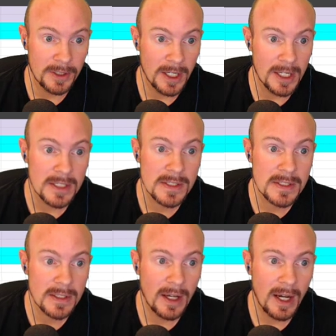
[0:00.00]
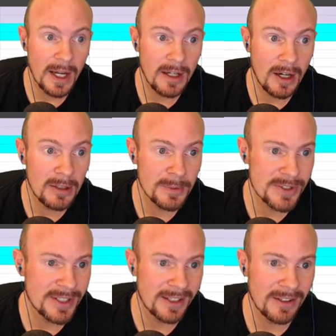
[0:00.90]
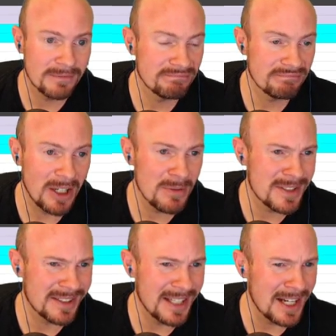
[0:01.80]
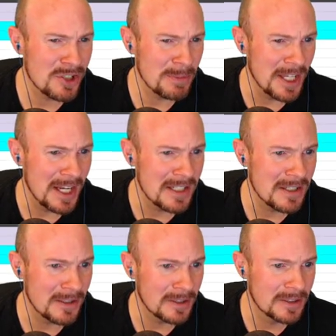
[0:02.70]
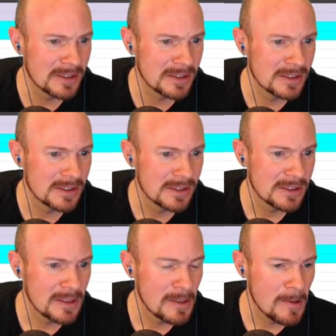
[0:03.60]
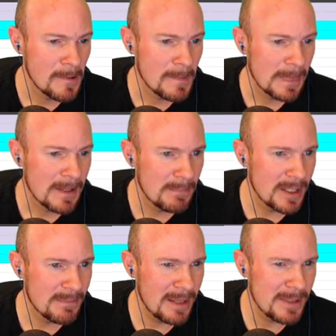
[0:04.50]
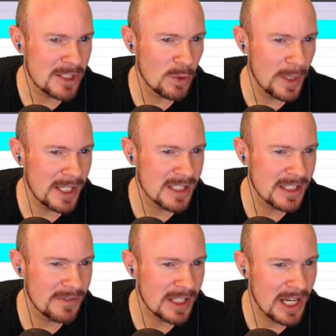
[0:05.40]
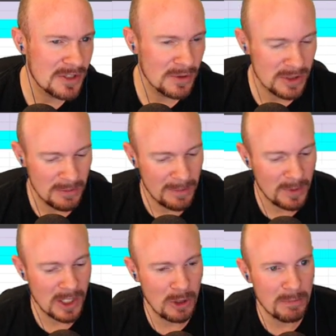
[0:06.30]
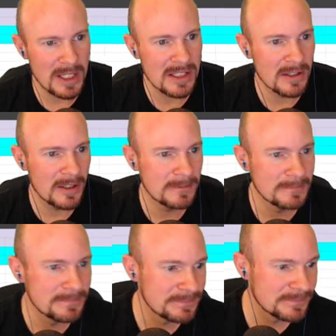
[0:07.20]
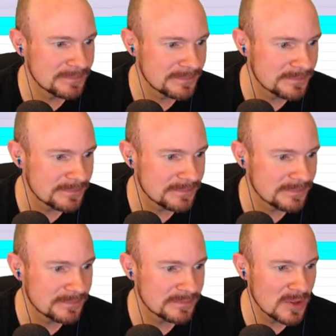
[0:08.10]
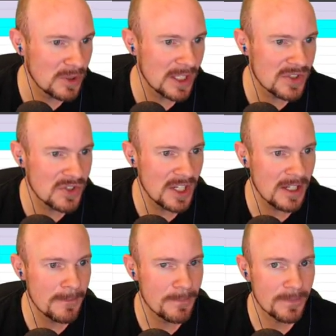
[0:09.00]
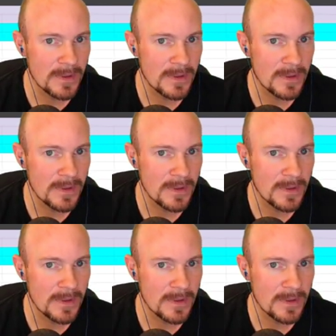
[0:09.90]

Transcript: nice. I, I almost think I almost think that should be A tier. But maybe it's the weakest of the Kestrel, so maybe we go B tier. You think C?